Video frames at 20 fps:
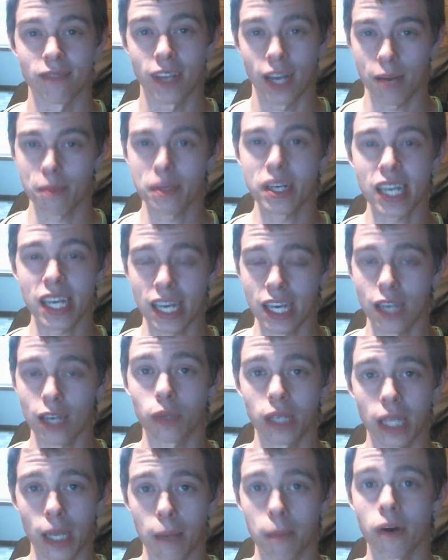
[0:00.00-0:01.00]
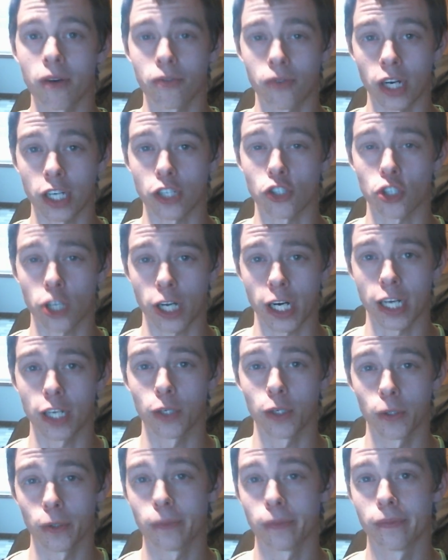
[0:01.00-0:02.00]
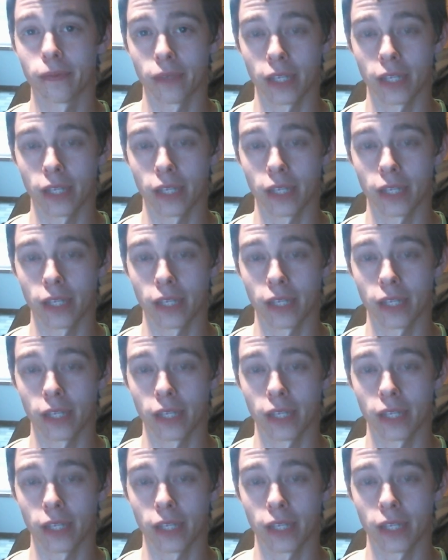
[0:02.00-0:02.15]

I'm gonna get hit with that motherfucking train, dude.